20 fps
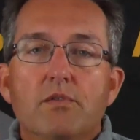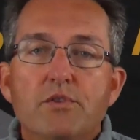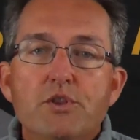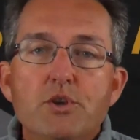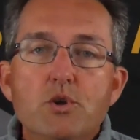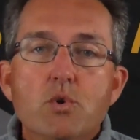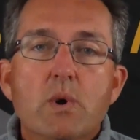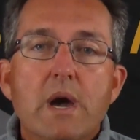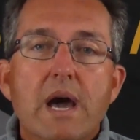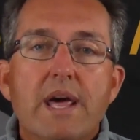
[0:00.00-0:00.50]

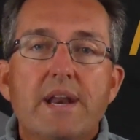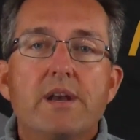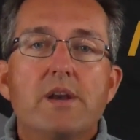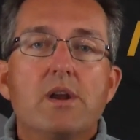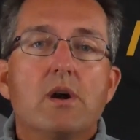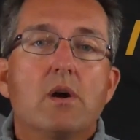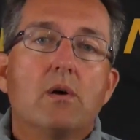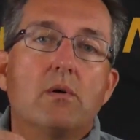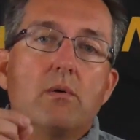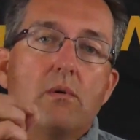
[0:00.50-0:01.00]
You gotta
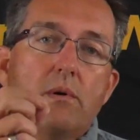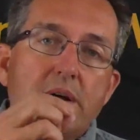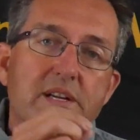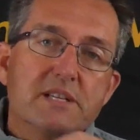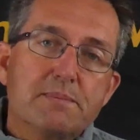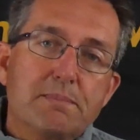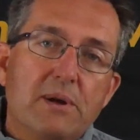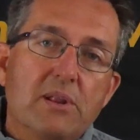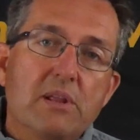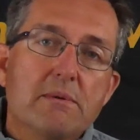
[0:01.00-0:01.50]
know, I
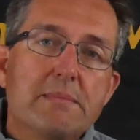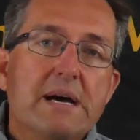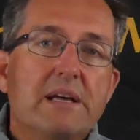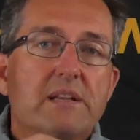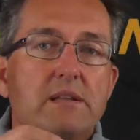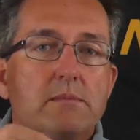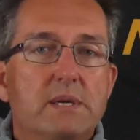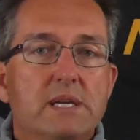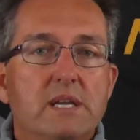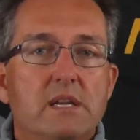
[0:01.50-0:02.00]
spelled them
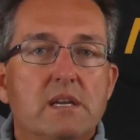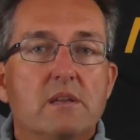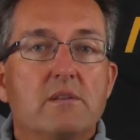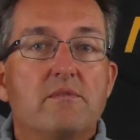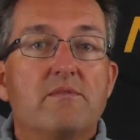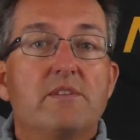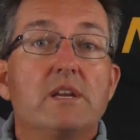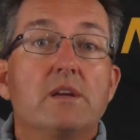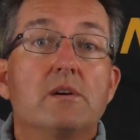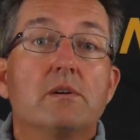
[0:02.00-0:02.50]
out in the beginning of the
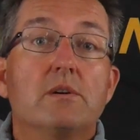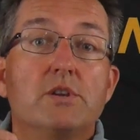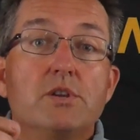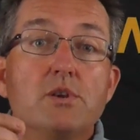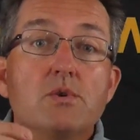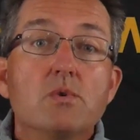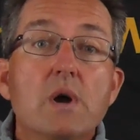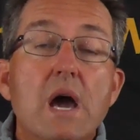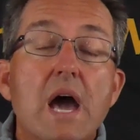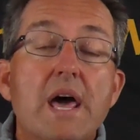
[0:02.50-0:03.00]
video,
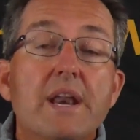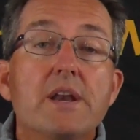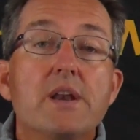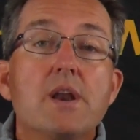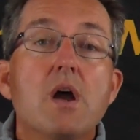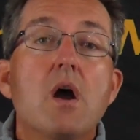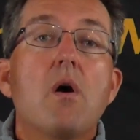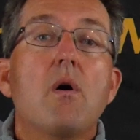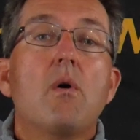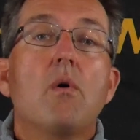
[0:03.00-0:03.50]
you gotta
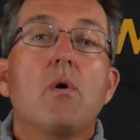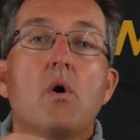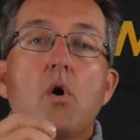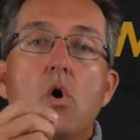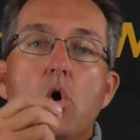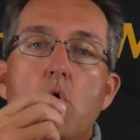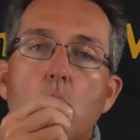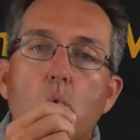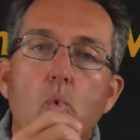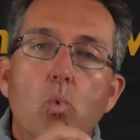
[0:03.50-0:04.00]
know
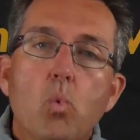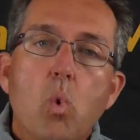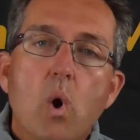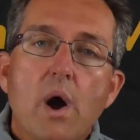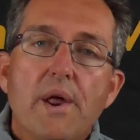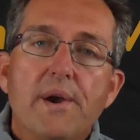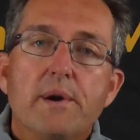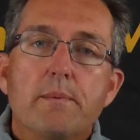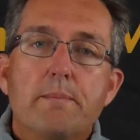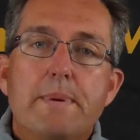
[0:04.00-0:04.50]

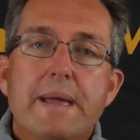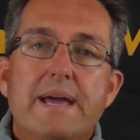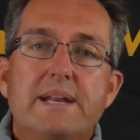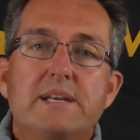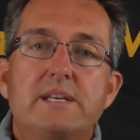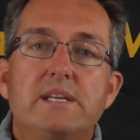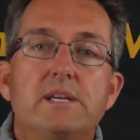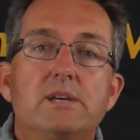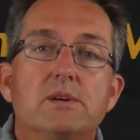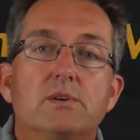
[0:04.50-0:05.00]
what are
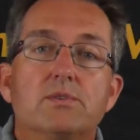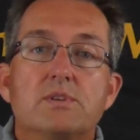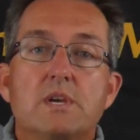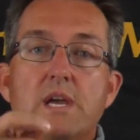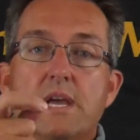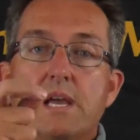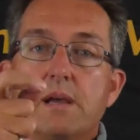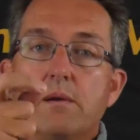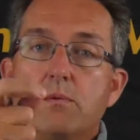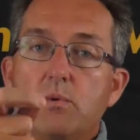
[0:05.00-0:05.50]
bad deals,
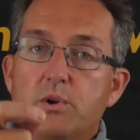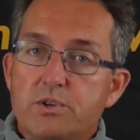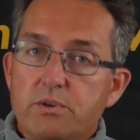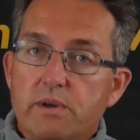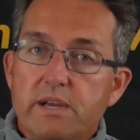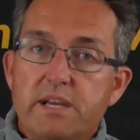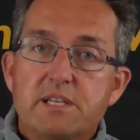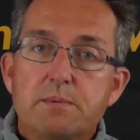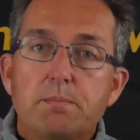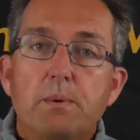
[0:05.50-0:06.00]
which
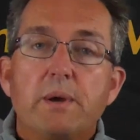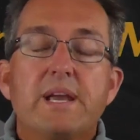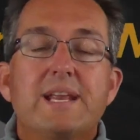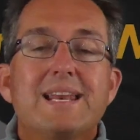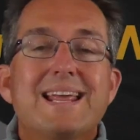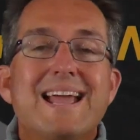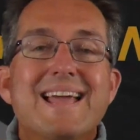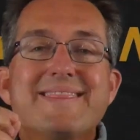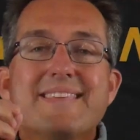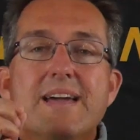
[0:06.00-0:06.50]
I
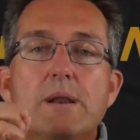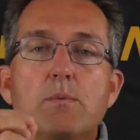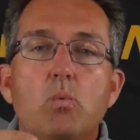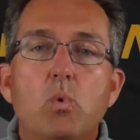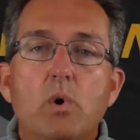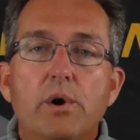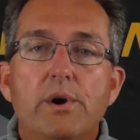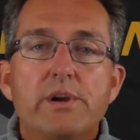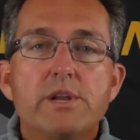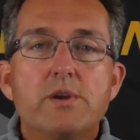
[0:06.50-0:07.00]
explained, and then
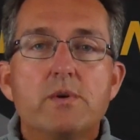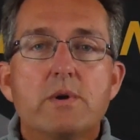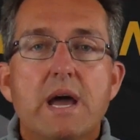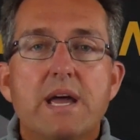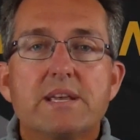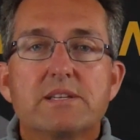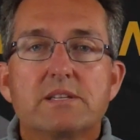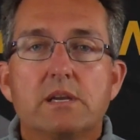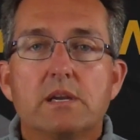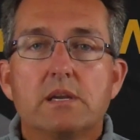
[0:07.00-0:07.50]
what are you
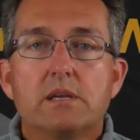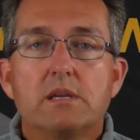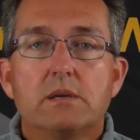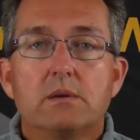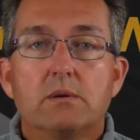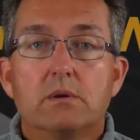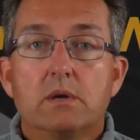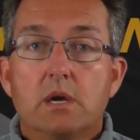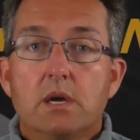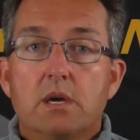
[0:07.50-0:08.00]
guys gonna
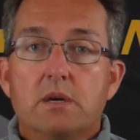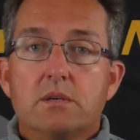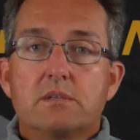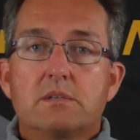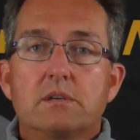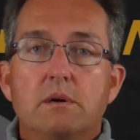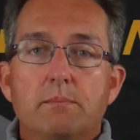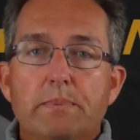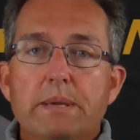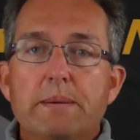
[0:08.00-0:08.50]
do?
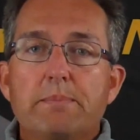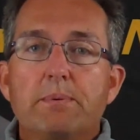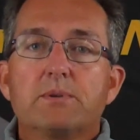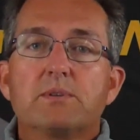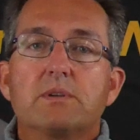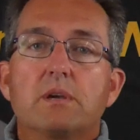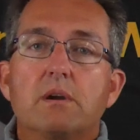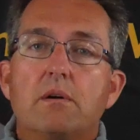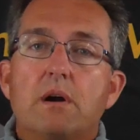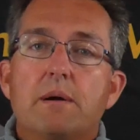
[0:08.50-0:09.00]
Some people
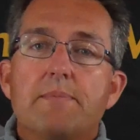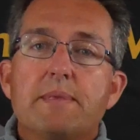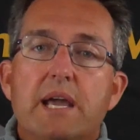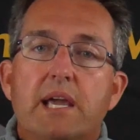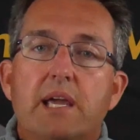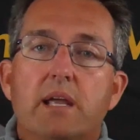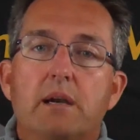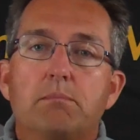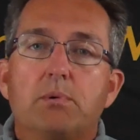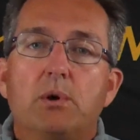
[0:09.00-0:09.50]
say, oh, I'm
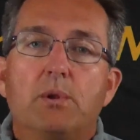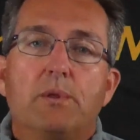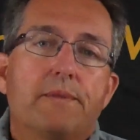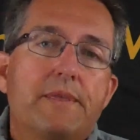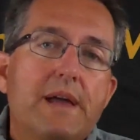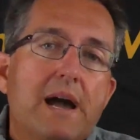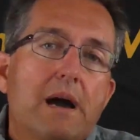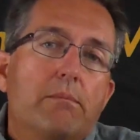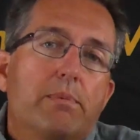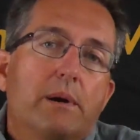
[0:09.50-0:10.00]
not gonna bolt it
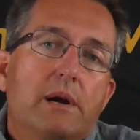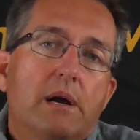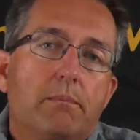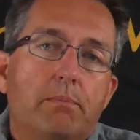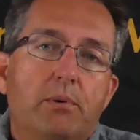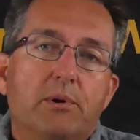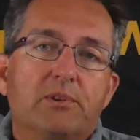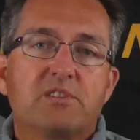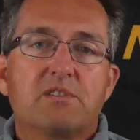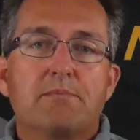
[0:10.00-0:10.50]
down, but I'll
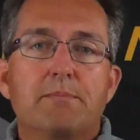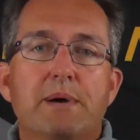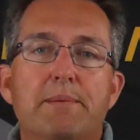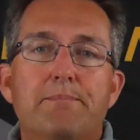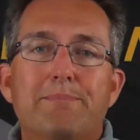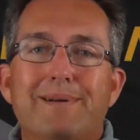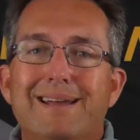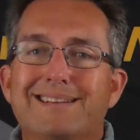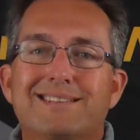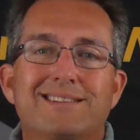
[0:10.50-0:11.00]
put
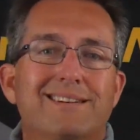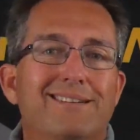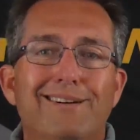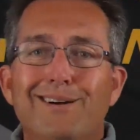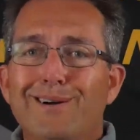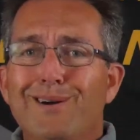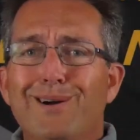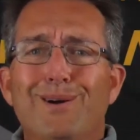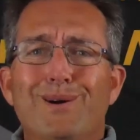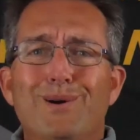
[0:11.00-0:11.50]
cement bags in there.
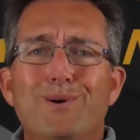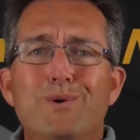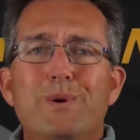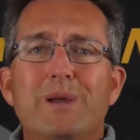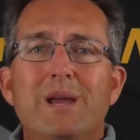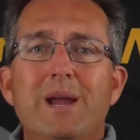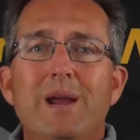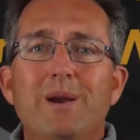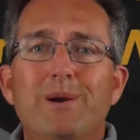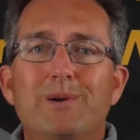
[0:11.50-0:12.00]
Who
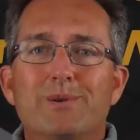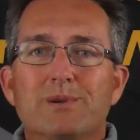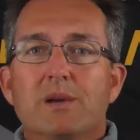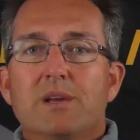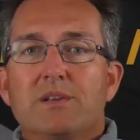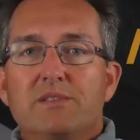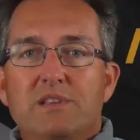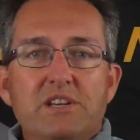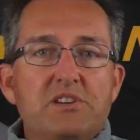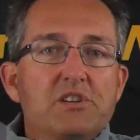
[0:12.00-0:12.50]
cares?
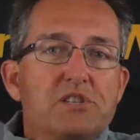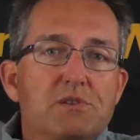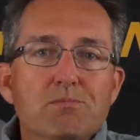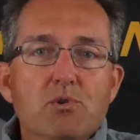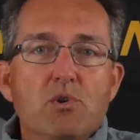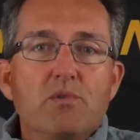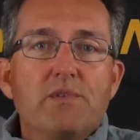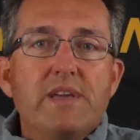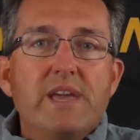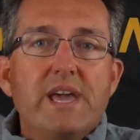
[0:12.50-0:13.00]
They just
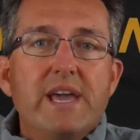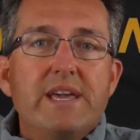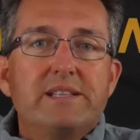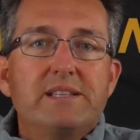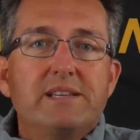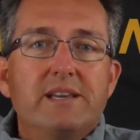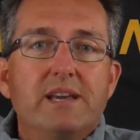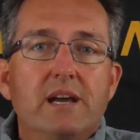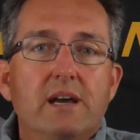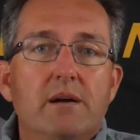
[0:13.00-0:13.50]
move the
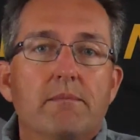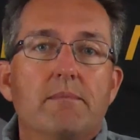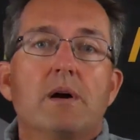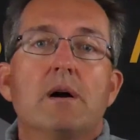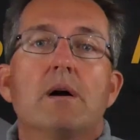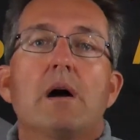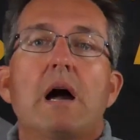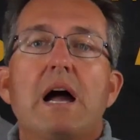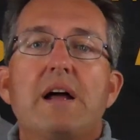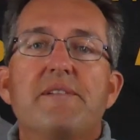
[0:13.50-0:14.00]
ATM.
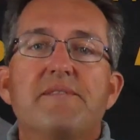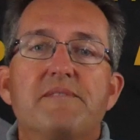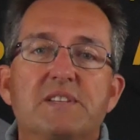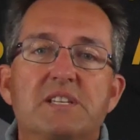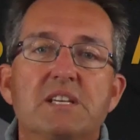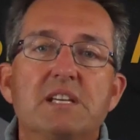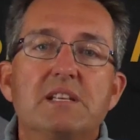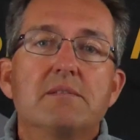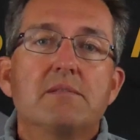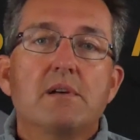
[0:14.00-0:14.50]
I've
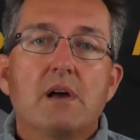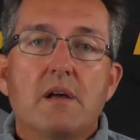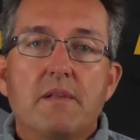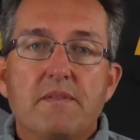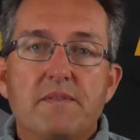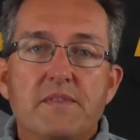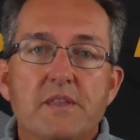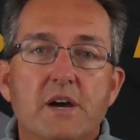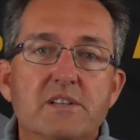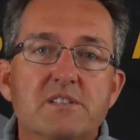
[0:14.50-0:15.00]
seen
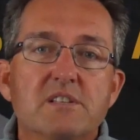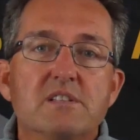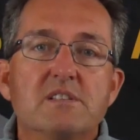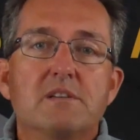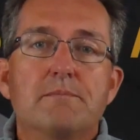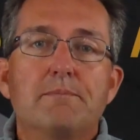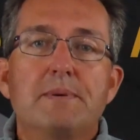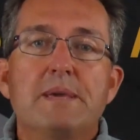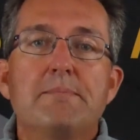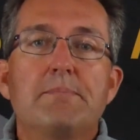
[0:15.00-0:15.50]
dozens
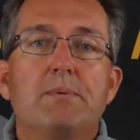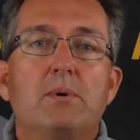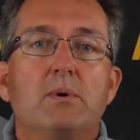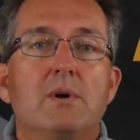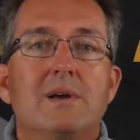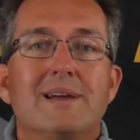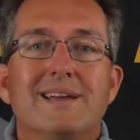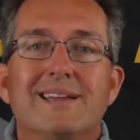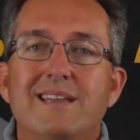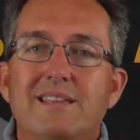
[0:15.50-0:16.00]
of people
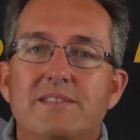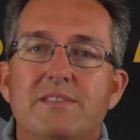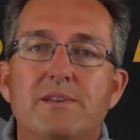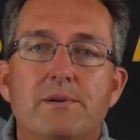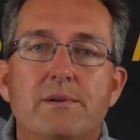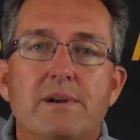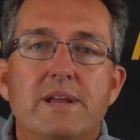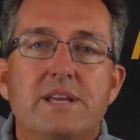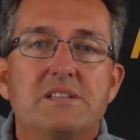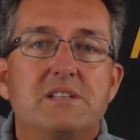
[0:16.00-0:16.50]
get
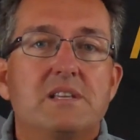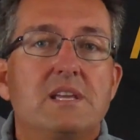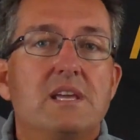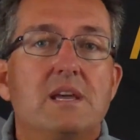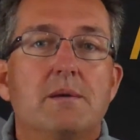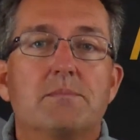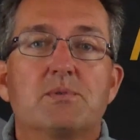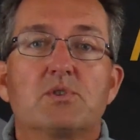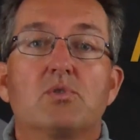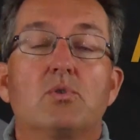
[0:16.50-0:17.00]
their
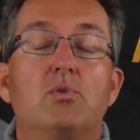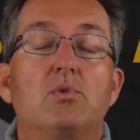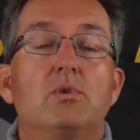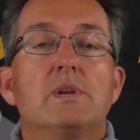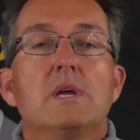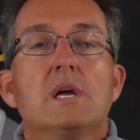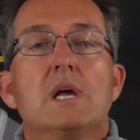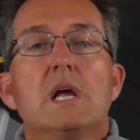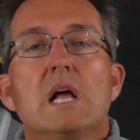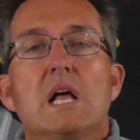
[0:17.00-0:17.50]
ATM
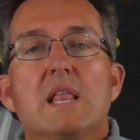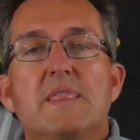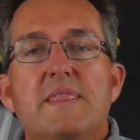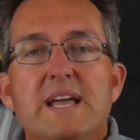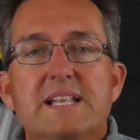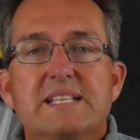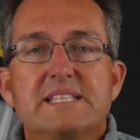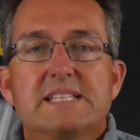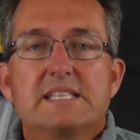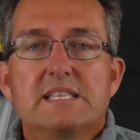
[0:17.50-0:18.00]
stolen
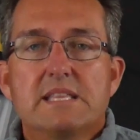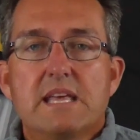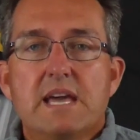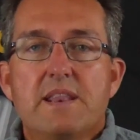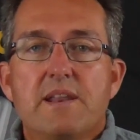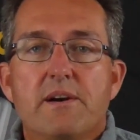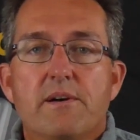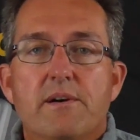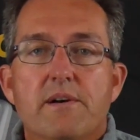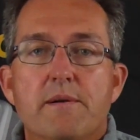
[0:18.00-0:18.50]

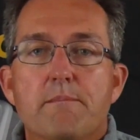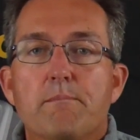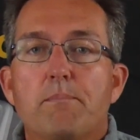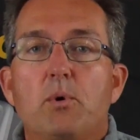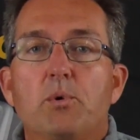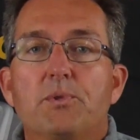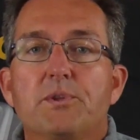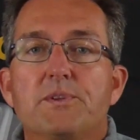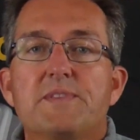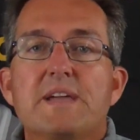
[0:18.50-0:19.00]
that aren't
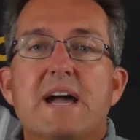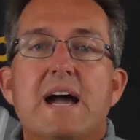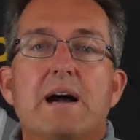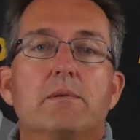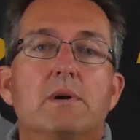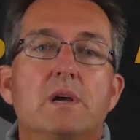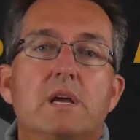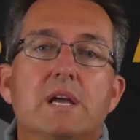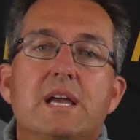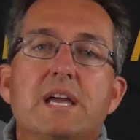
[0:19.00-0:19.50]
bolted
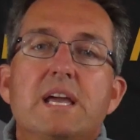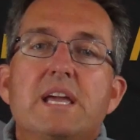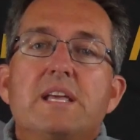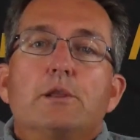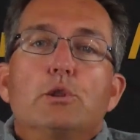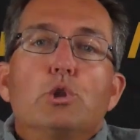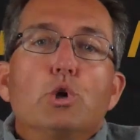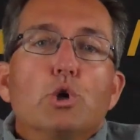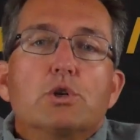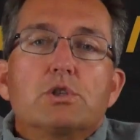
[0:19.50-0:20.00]
down.
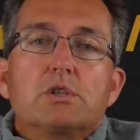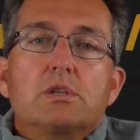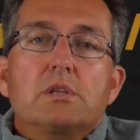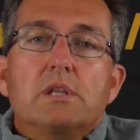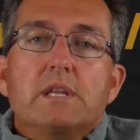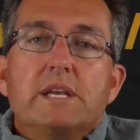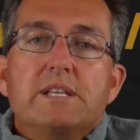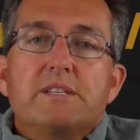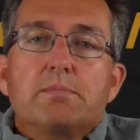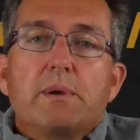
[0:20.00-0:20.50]

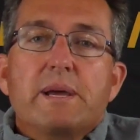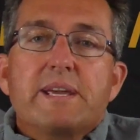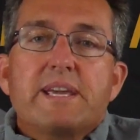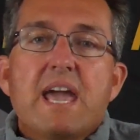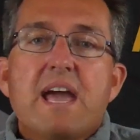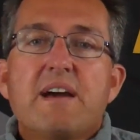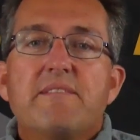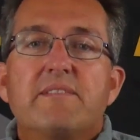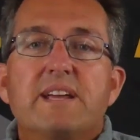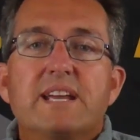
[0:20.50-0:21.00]
It's like
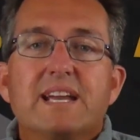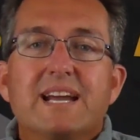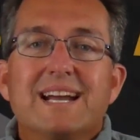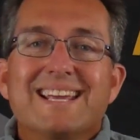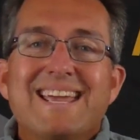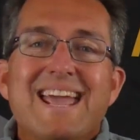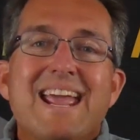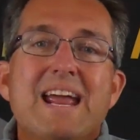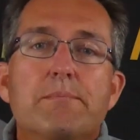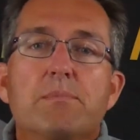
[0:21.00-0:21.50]
having a
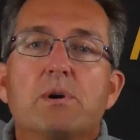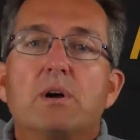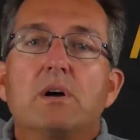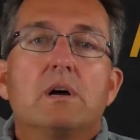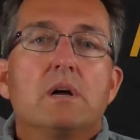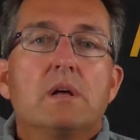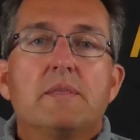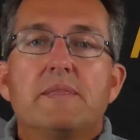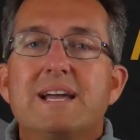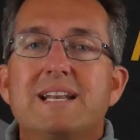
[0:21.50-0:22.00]
camera
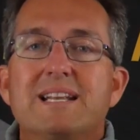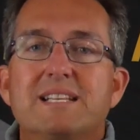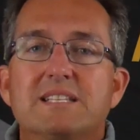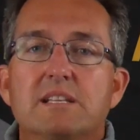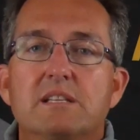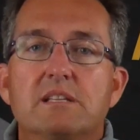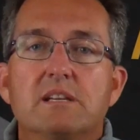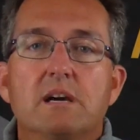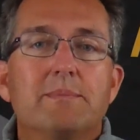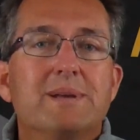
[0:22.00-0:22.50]
that is a
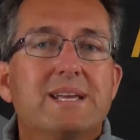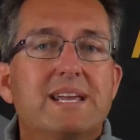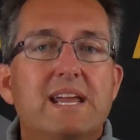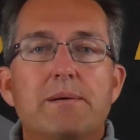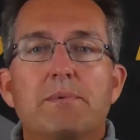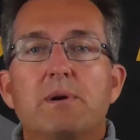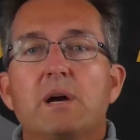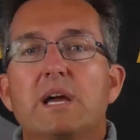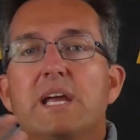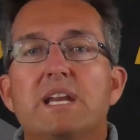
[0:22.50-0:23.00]
dummy
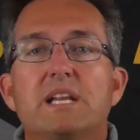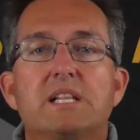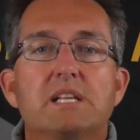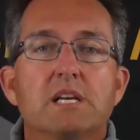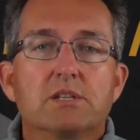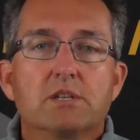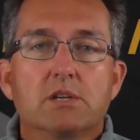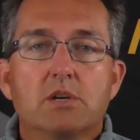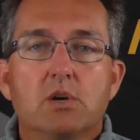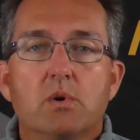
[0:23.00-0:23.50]
camera and it
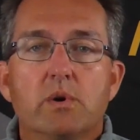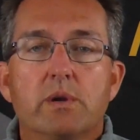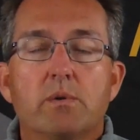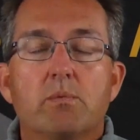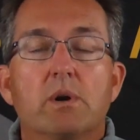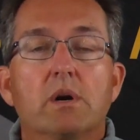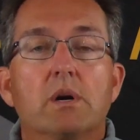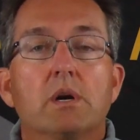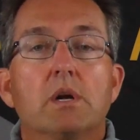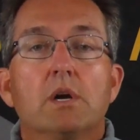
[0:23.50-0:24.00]
doesn't go anywhere.